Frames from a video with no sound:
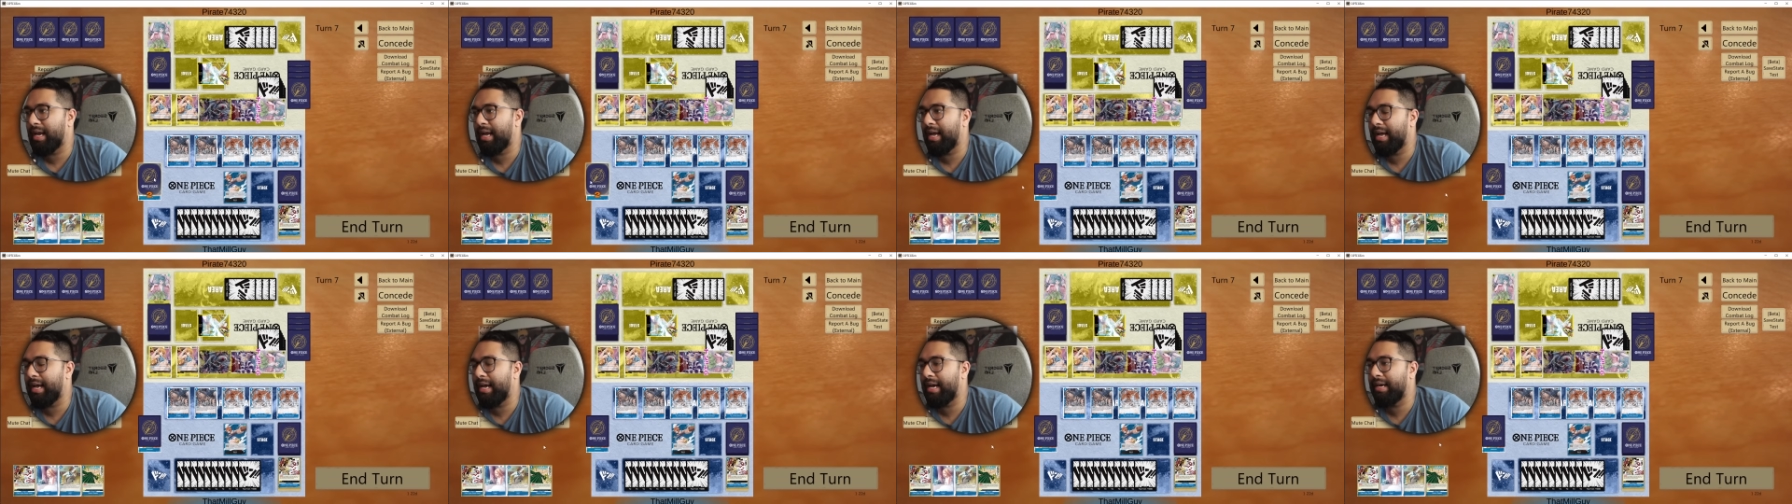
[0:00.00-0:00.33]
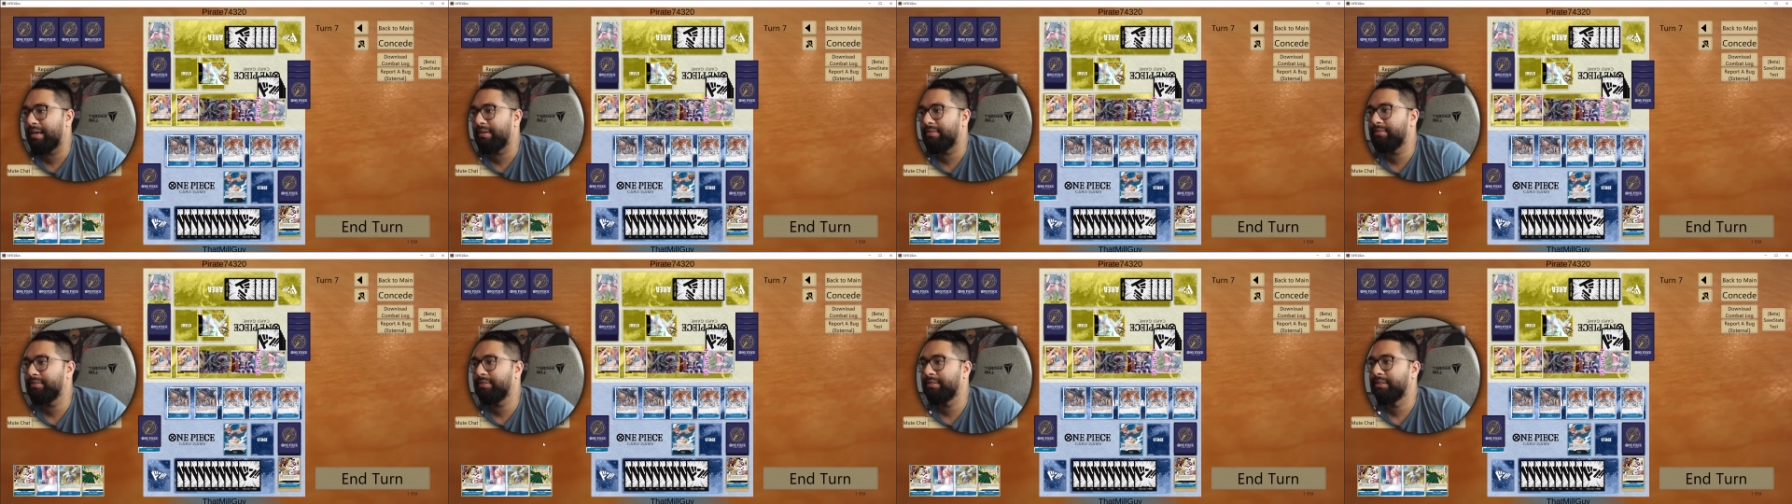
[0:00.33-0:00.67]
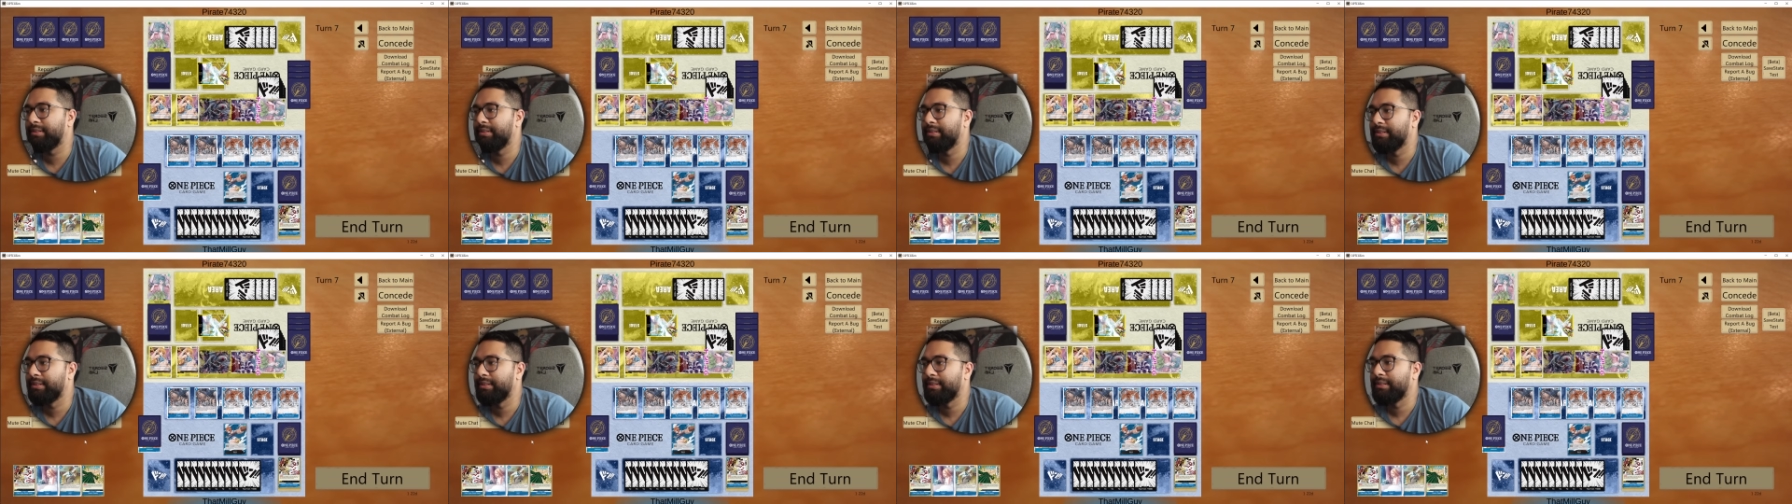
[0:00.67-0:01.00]
have.
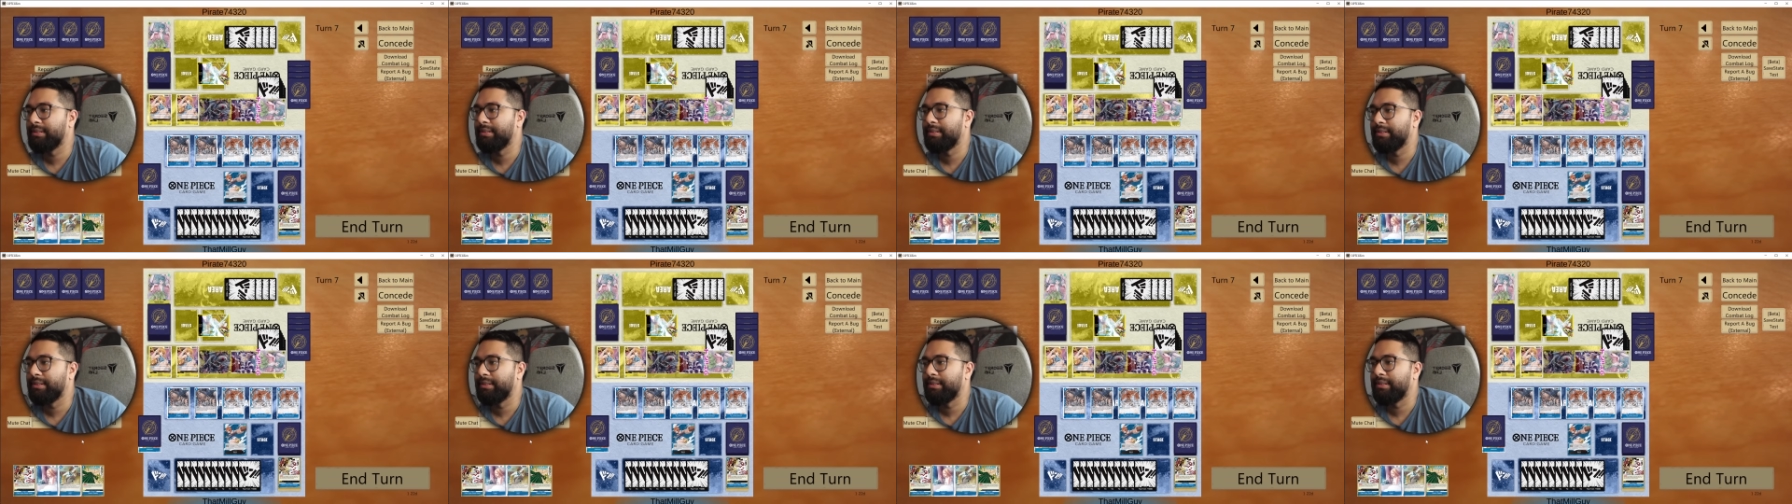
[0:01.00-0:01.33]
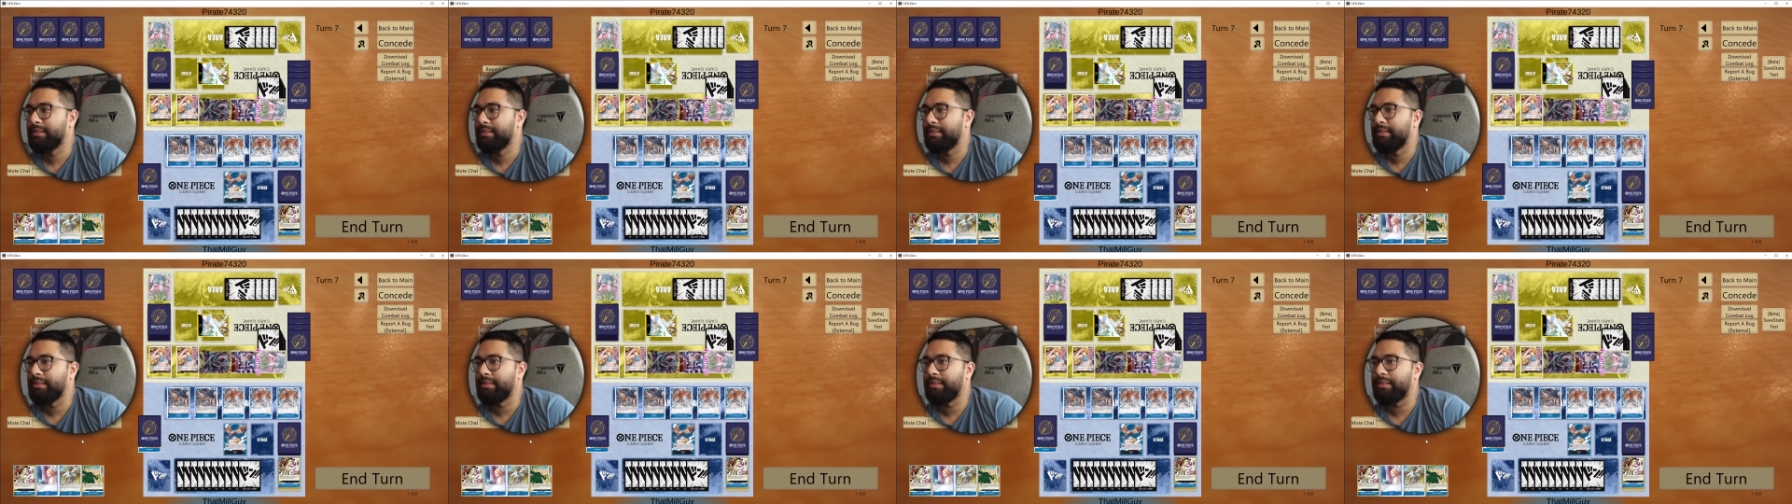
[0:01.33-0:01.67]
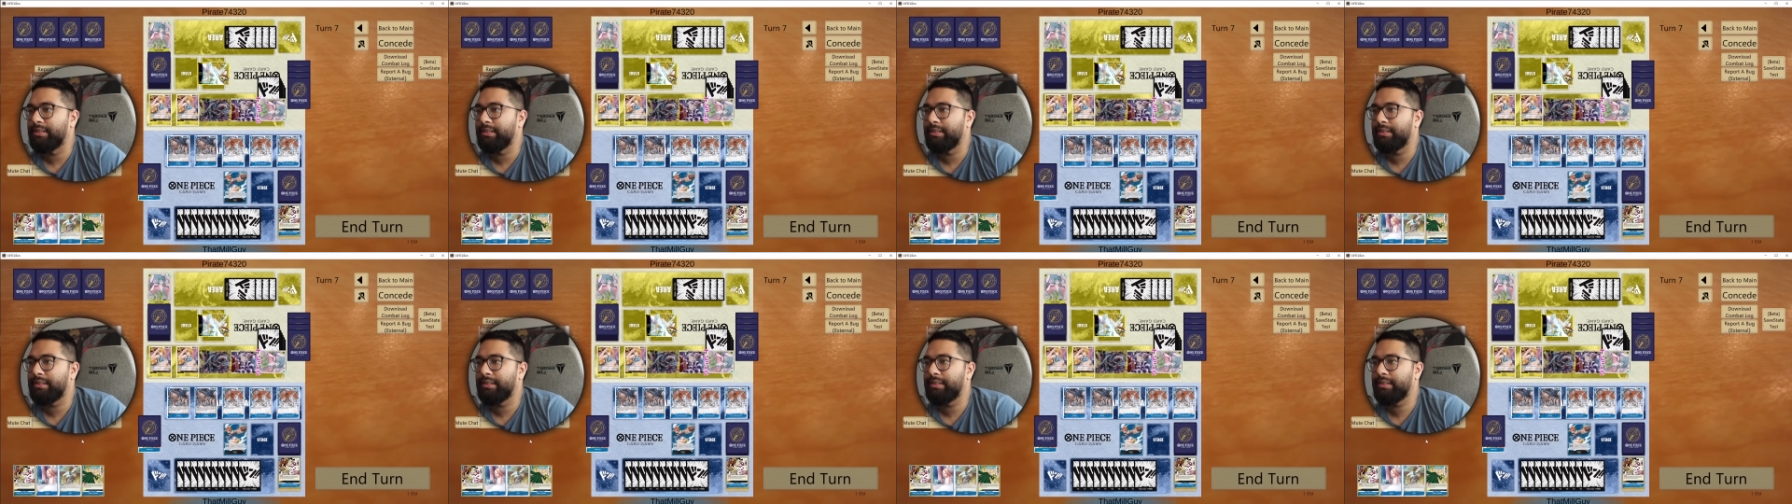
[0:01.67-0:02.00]

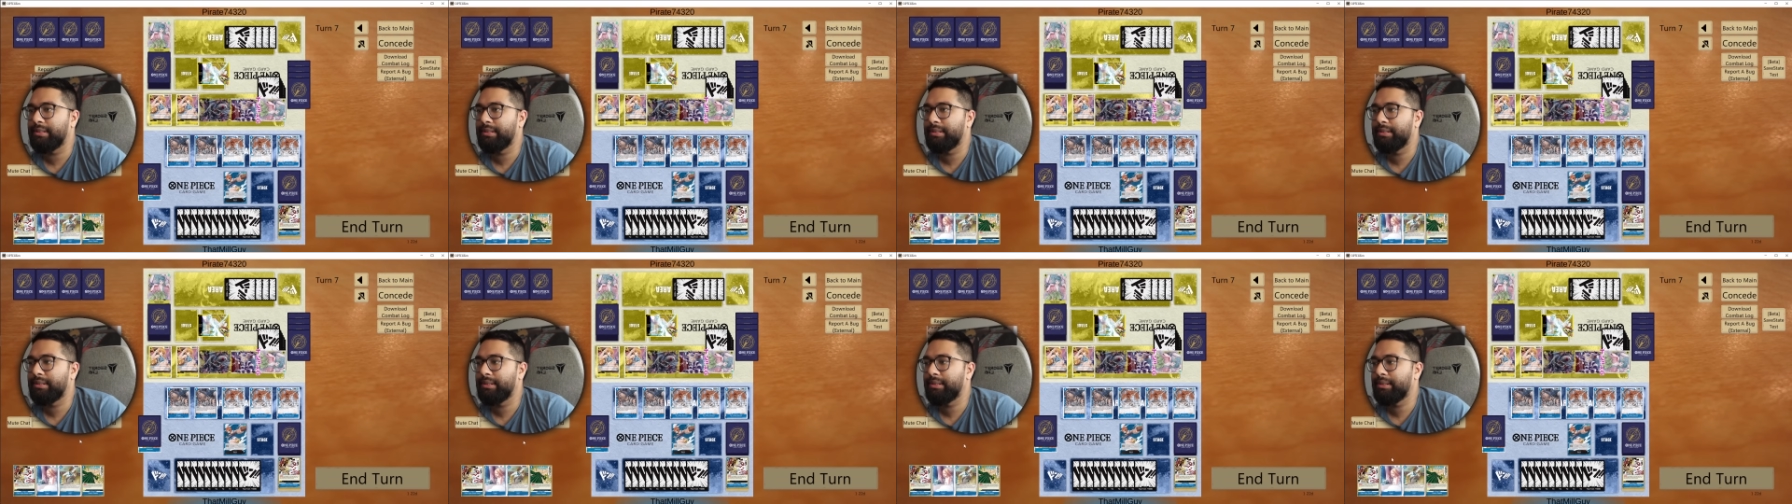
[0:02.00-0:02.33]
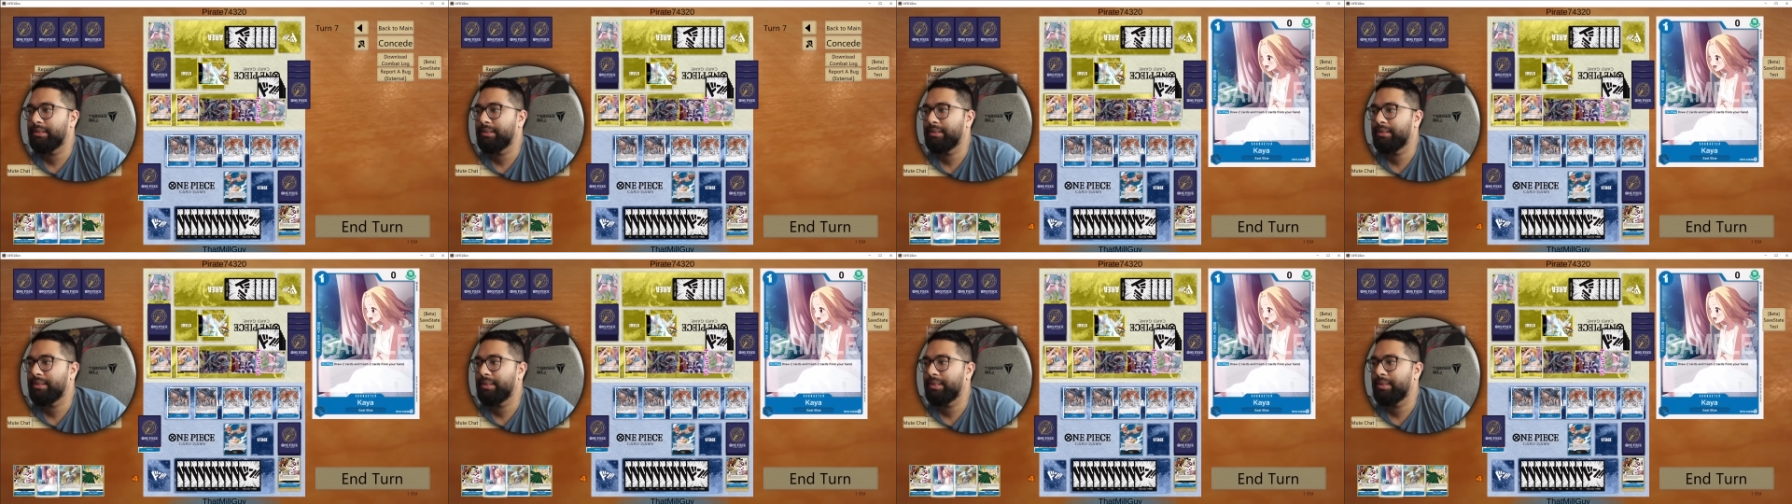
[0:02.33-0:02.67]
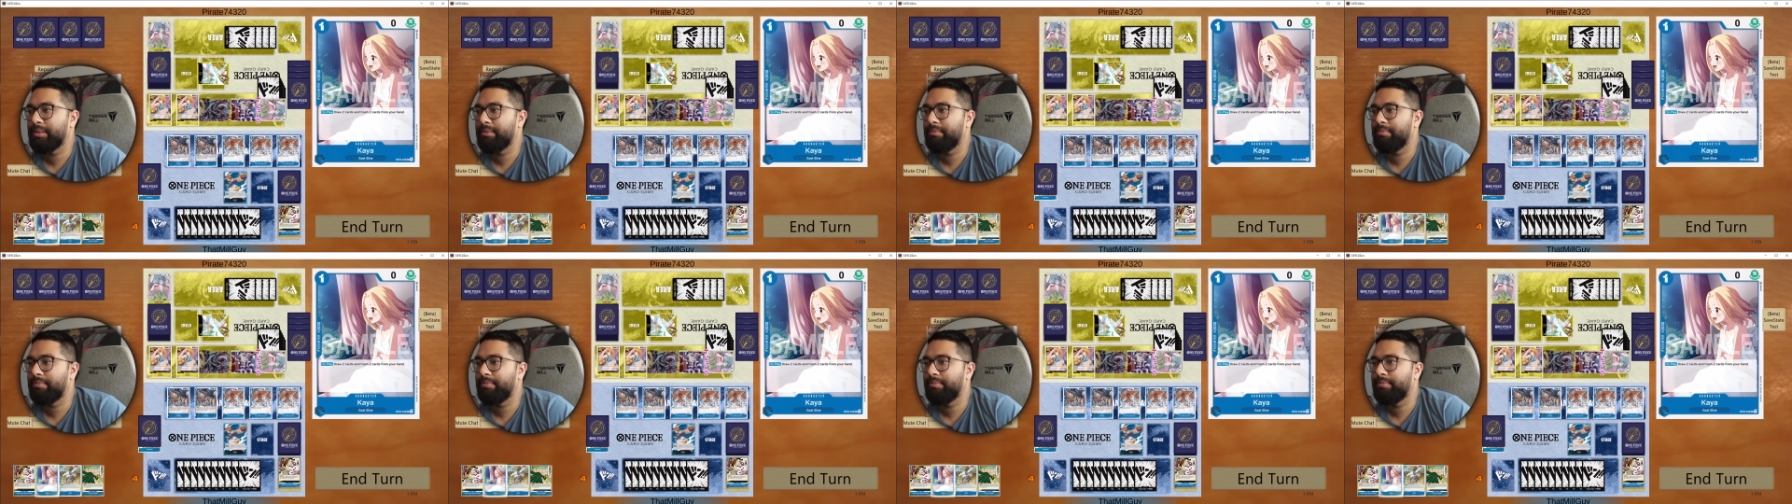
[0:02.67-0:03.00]

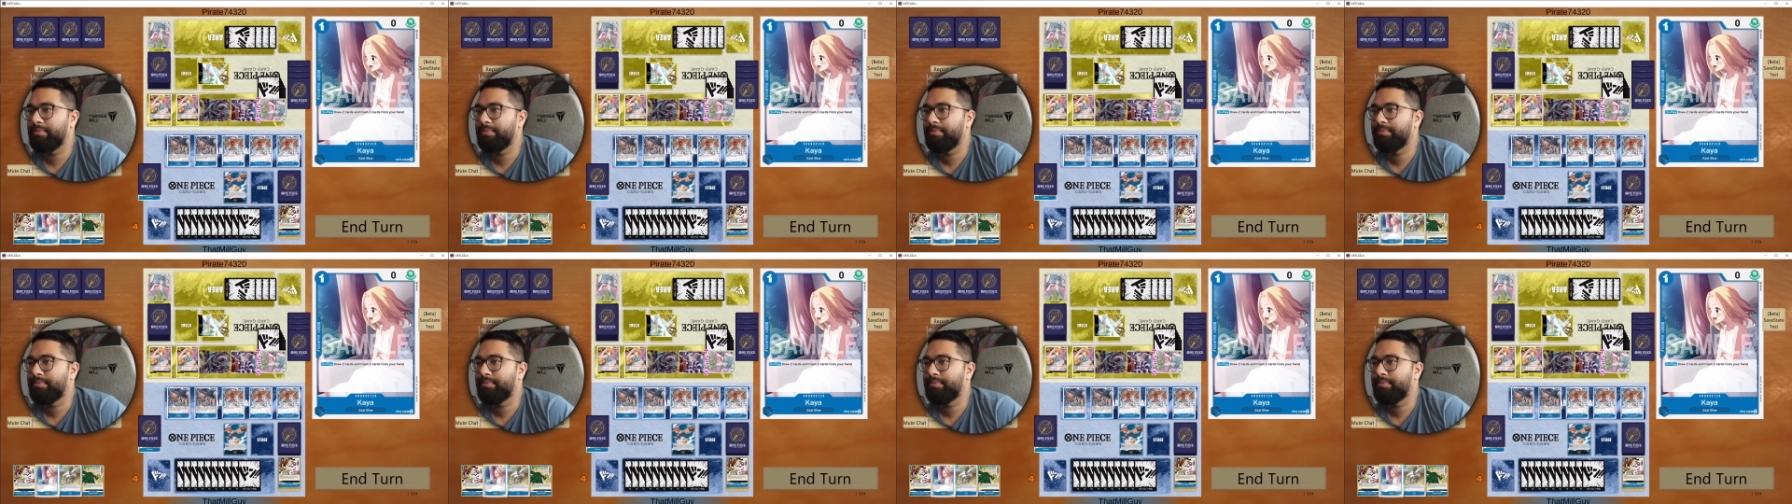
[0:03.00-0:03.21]
Um